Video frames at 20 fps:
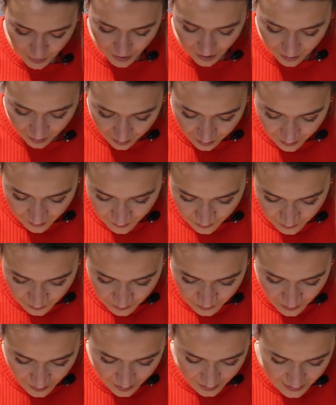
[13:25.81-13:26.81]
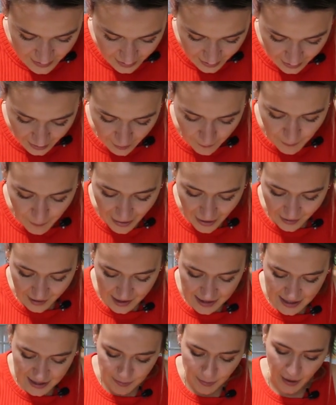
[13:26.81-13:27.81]
way to get a
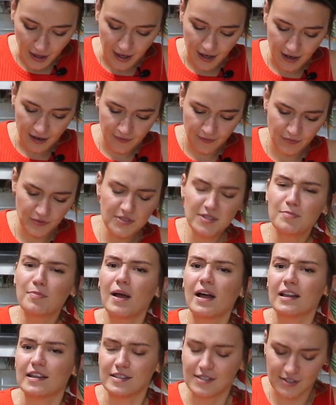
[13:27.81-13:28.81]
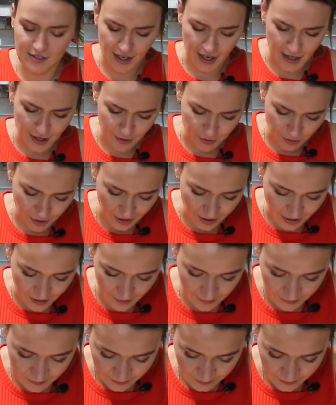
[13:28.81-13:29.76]
balanced bite. It's a balanced diet, really.